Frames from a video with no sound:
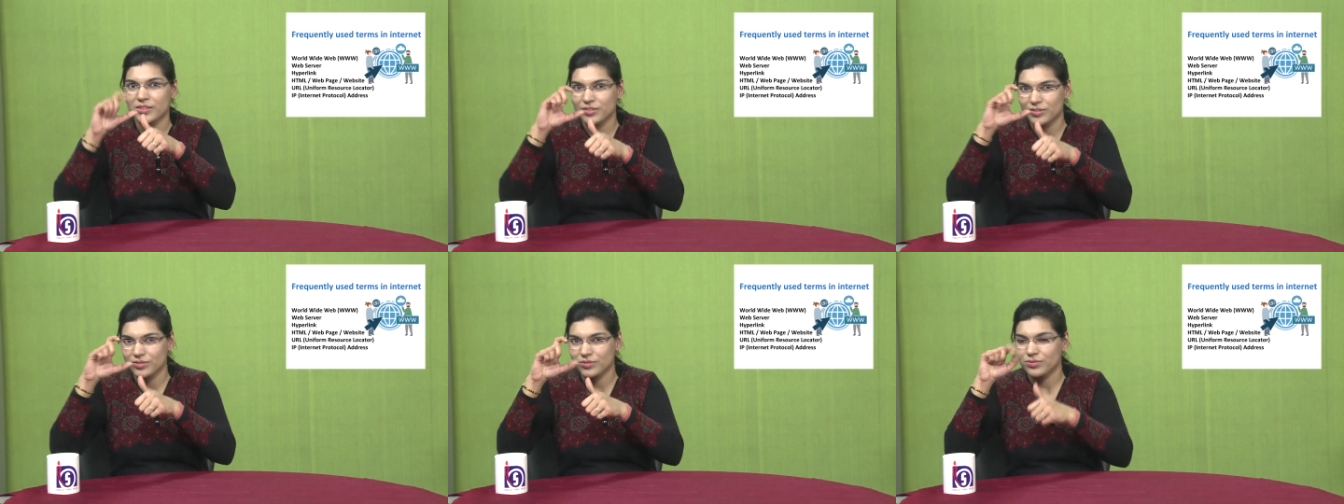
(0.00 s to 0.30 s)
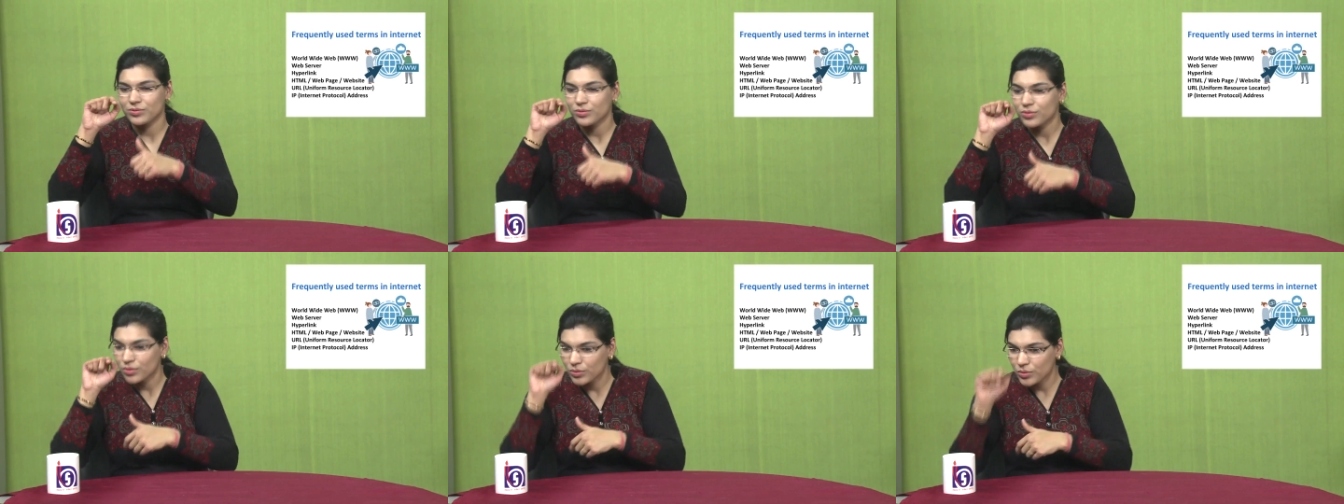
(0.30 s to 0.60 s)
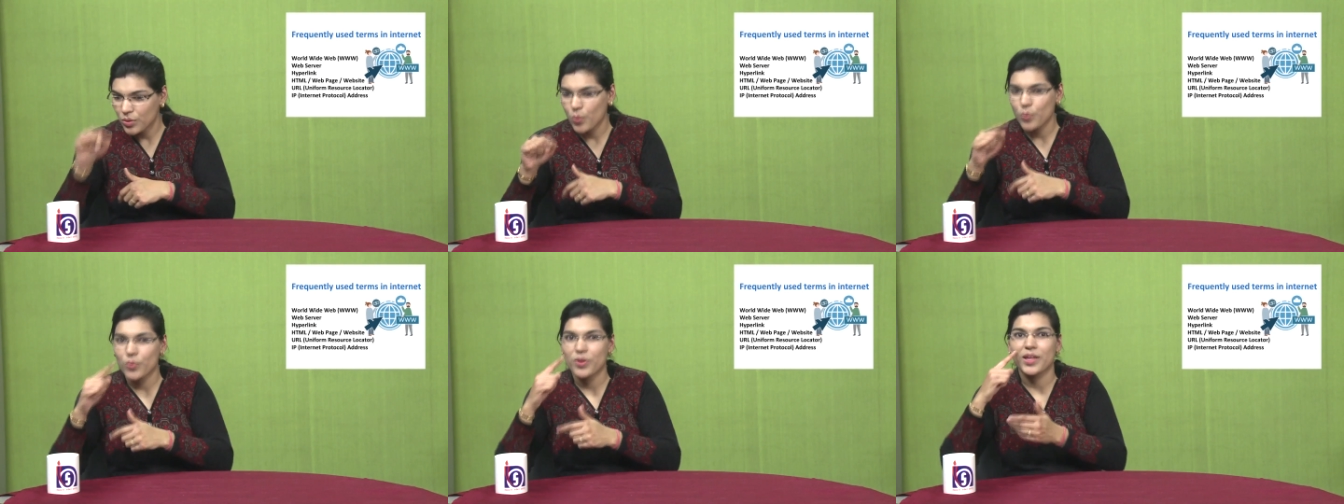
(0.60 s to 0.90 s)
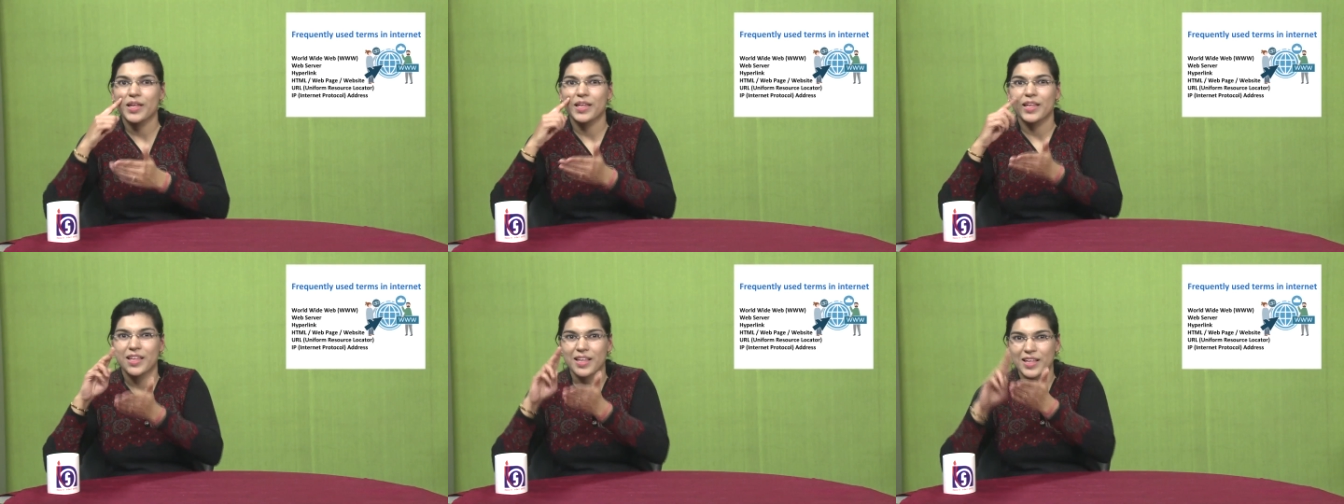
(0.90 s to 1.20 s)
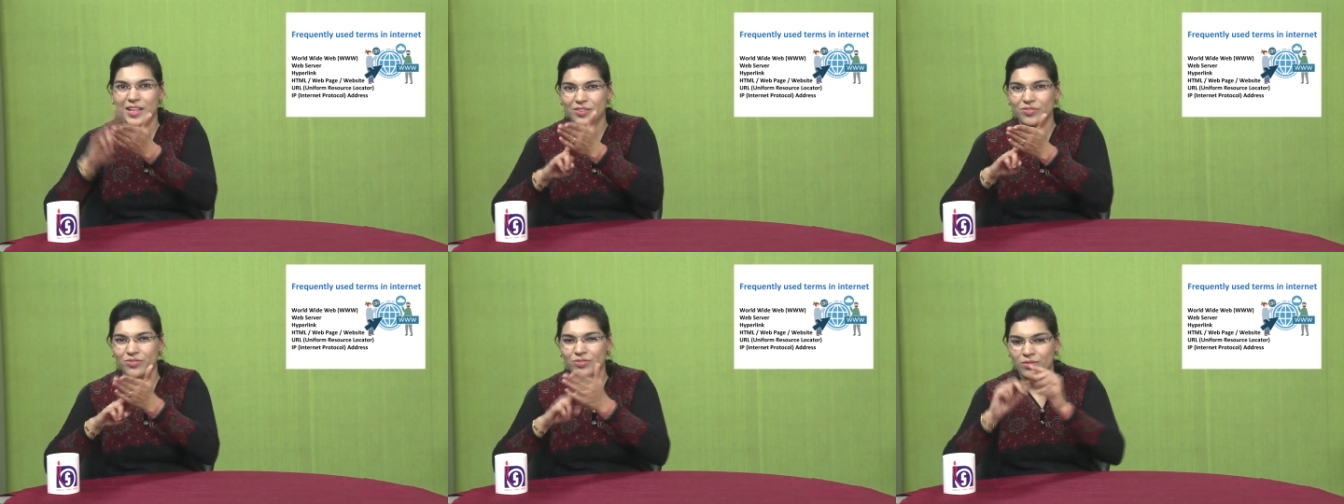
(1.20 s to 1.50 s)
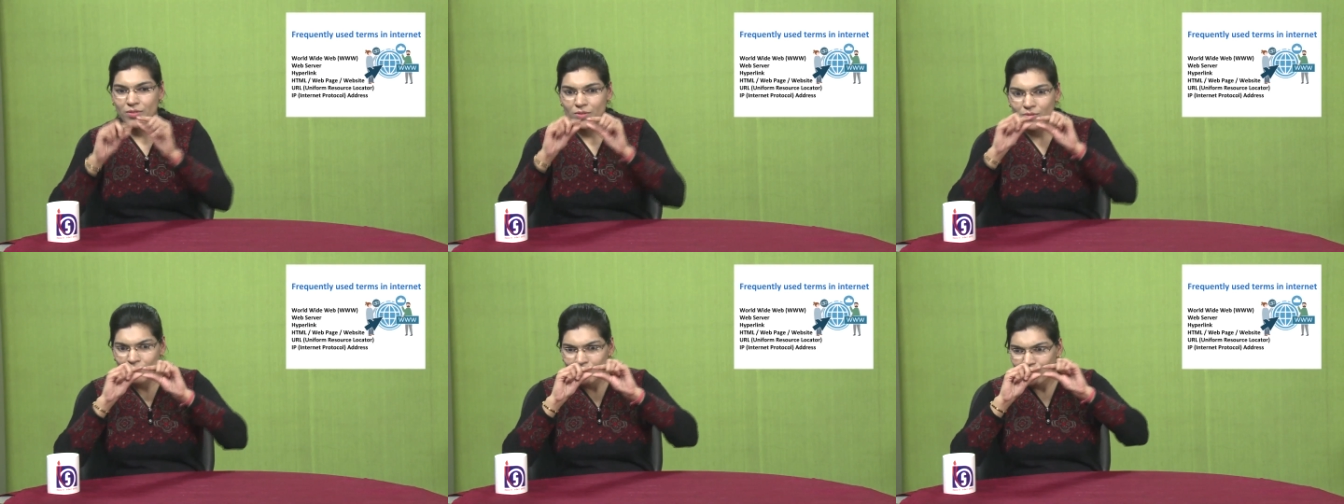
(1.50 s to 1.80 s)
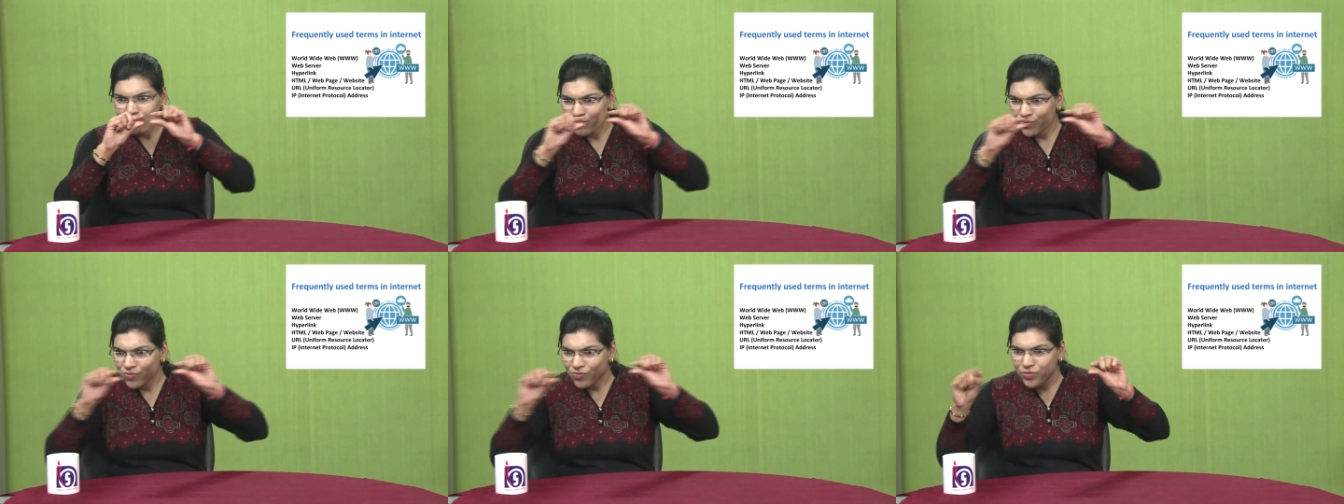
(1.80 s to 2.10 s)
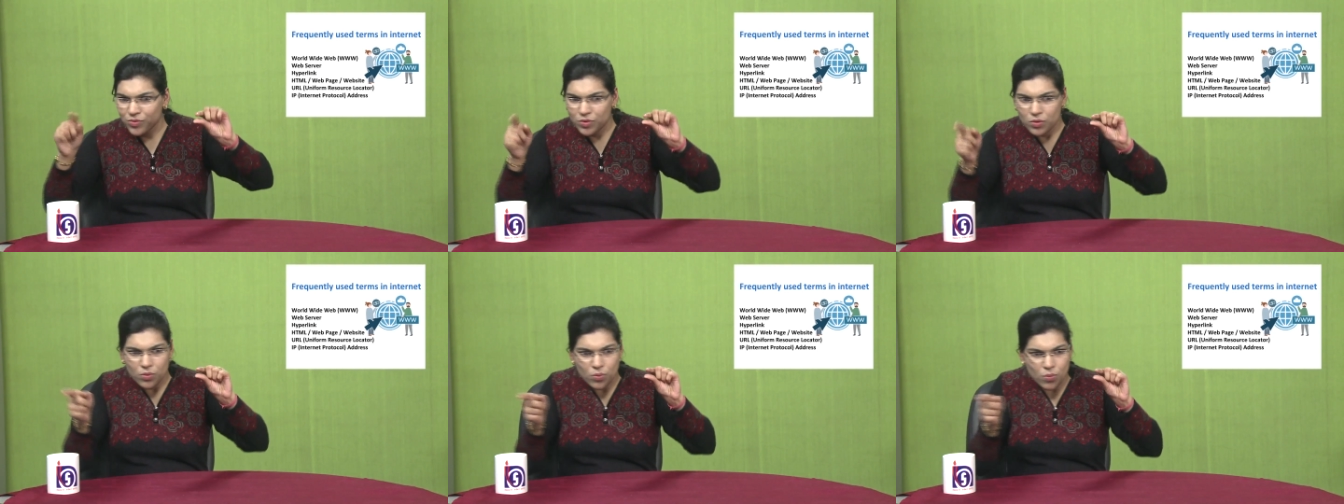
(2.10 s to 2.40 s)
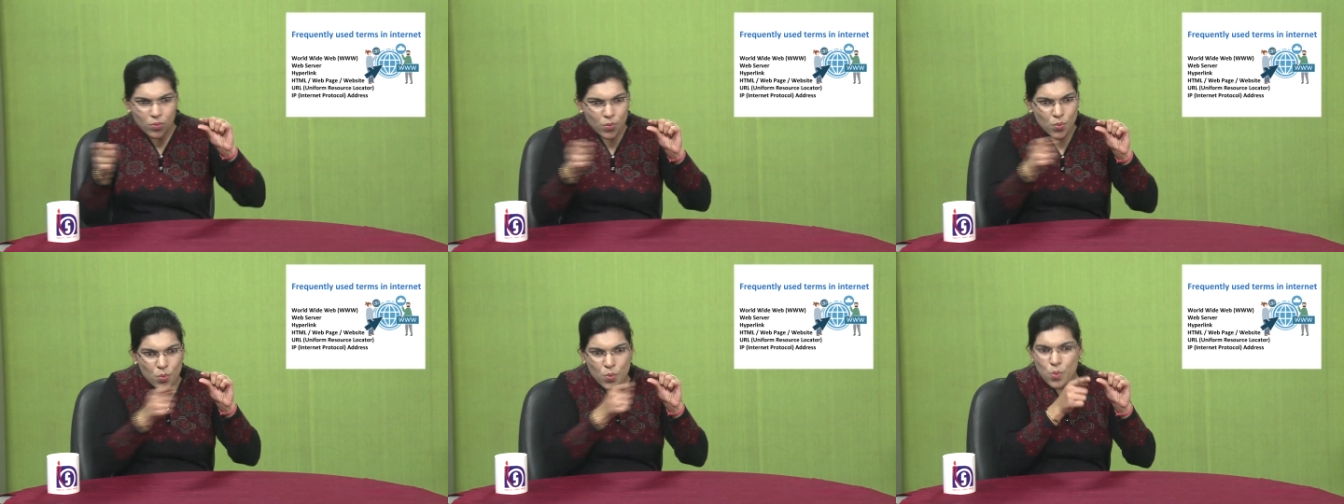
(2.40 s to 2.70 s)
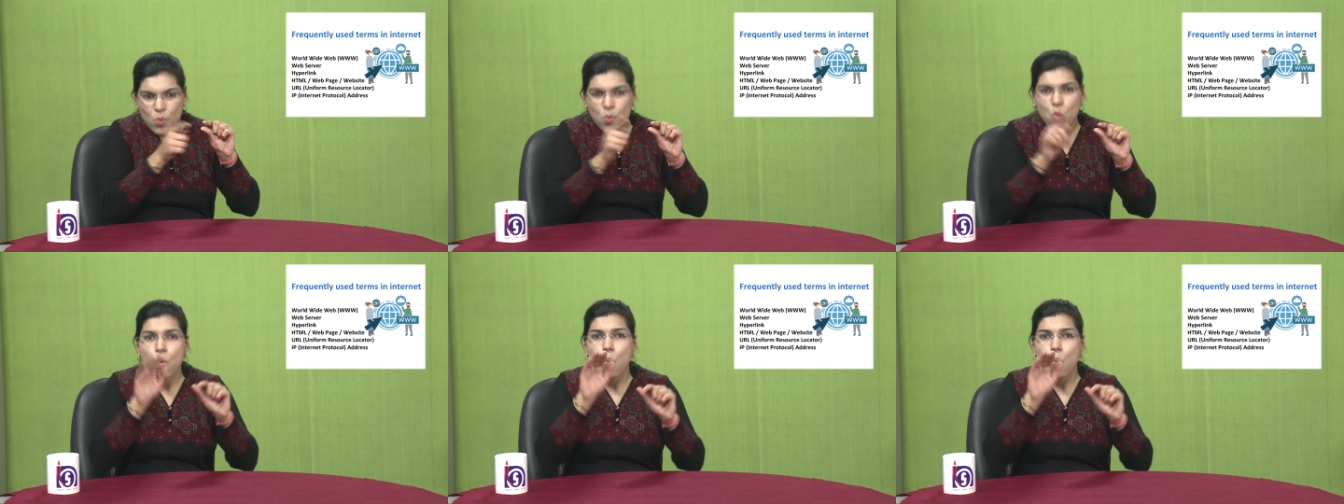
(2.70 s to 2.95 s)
www.nios.com,